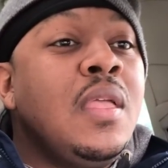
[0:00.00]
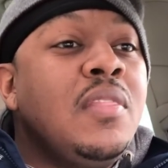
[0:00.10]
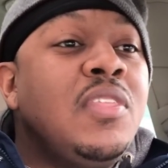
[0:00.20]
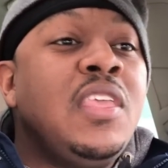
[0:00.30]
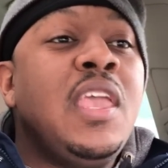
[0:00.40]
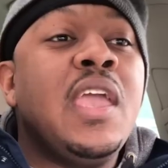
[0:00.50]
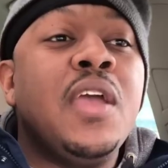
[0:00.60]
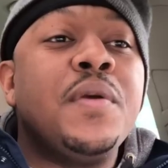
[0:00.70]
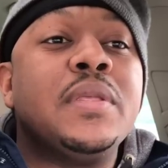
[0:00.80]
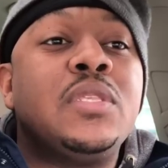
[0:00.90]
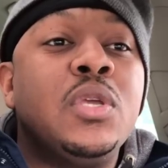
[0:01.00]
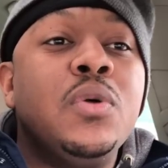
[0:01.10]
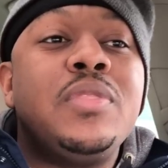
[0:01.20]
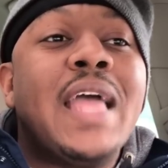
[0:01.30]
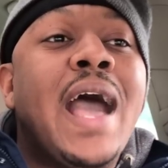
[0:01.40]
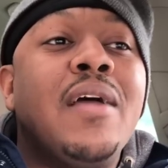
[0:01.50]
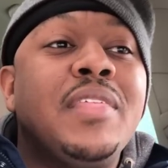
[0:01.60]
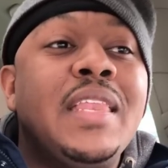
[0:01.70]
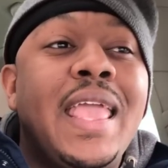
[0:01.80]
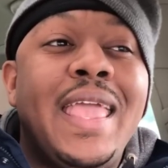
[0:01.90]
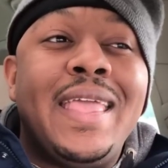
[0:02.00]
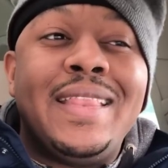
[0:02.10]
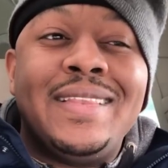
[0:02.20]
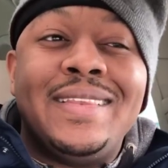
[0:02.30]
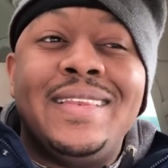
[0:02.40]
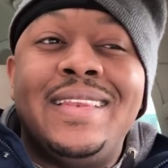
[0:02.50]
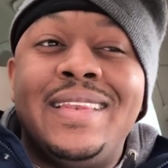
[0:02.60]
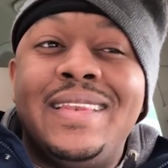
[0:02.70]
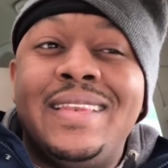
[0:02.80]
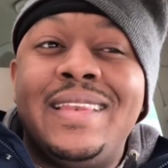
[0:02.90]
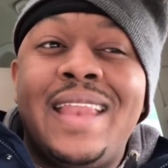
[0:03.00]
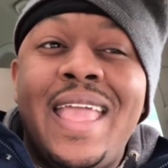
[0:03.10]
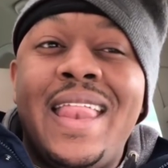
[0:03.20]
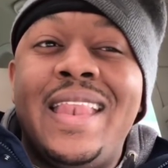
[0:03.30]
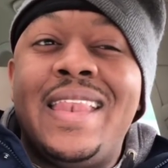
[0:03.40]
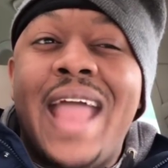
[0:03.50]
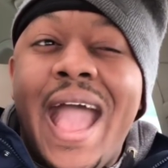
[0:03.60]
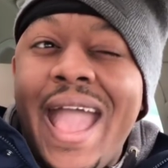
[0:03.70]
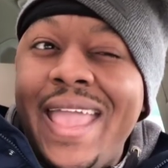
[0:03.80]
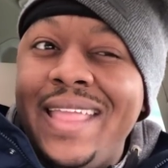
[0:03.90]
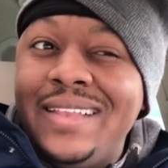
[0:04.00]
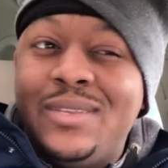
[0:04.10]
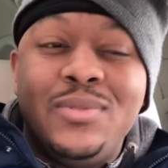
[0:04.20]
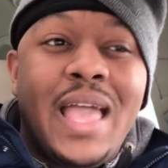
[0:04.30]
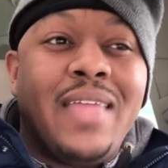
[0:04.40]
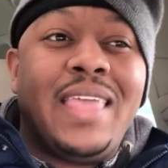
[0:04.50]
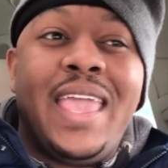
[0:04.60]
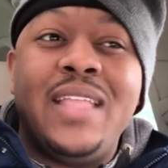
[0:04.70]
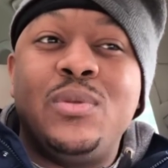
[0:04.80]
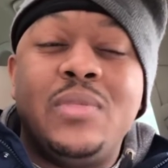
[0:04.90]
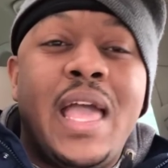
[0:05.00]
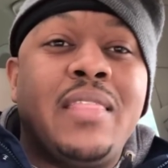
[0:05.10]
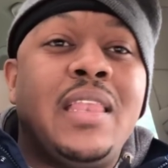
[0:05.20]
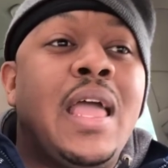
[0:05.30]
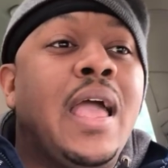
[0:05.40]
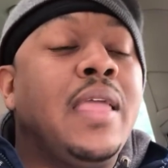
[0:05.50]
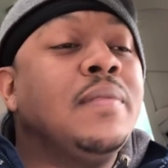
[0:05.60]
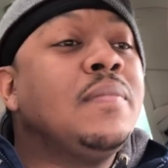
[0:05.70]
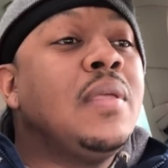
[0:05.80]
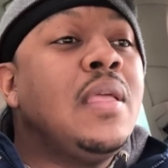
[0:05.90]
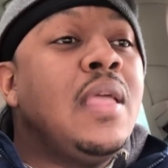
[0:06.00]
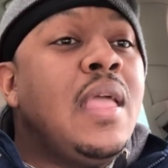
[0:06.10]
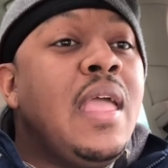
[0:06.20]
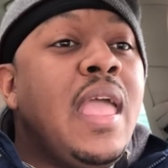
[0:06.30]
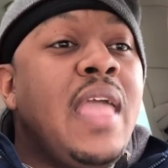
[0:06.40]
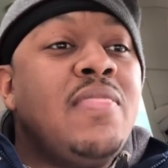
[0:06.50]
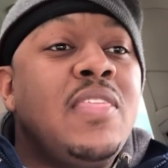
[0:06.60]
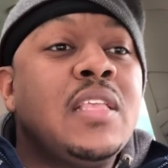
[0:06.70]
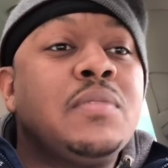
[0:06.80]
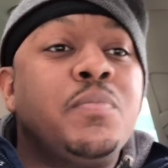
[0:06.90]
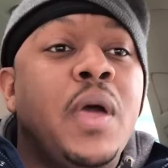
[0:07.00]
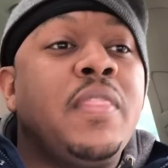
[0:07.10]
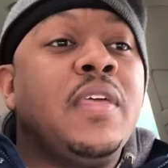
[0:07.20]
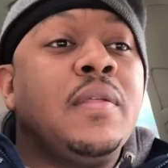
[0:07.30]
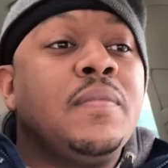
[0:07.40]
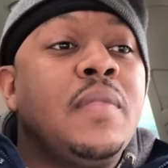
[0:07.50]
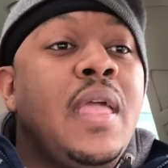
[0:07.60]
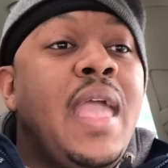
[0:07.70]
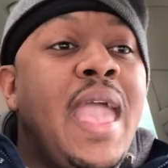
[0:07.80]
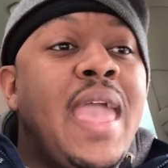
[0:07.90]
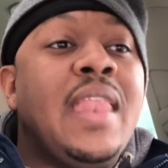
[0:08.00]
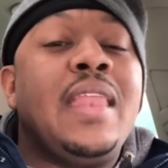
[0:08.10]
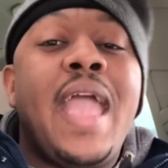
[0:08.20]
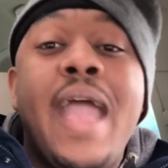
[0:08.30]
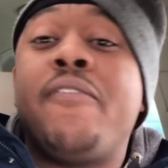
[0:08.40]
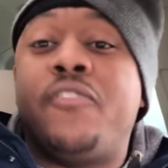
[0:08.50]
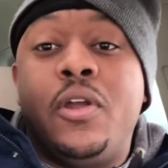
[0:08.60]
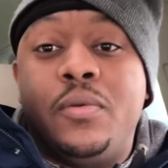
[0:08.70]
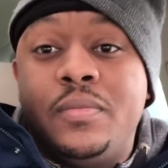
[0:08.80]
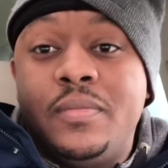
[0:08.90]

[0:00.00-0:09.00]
The year is 2009, 2008, 2009. And this brother had an afro